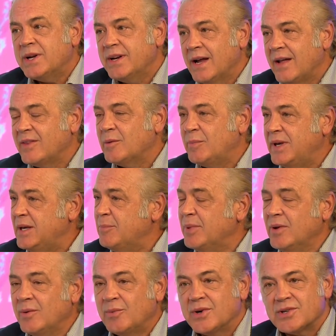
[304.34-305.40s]
it on the
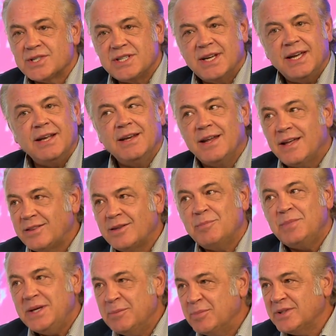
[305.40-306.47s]
people. We're saying let the
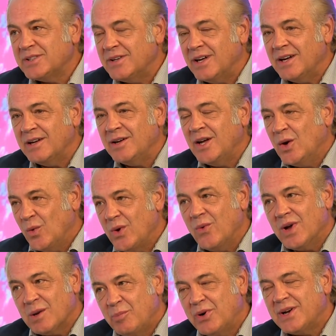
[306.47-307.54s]
people, we
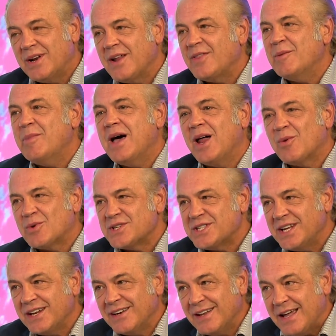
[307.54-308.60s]
want to put it on the ballot. We're
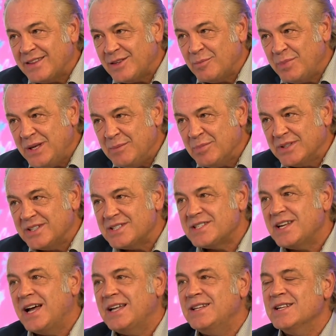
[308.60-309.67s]
saying let the people
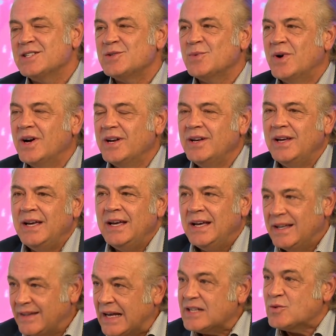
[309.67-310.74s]
decide this one,
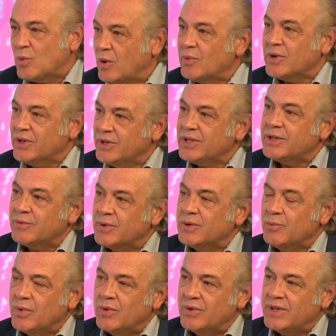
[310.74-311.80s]
and that's what we're doing.
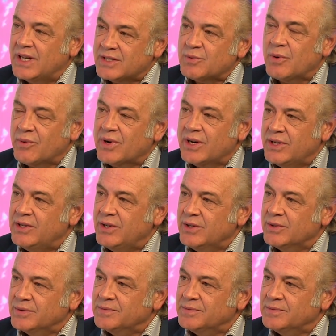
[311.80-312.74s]
That's what we're going to do.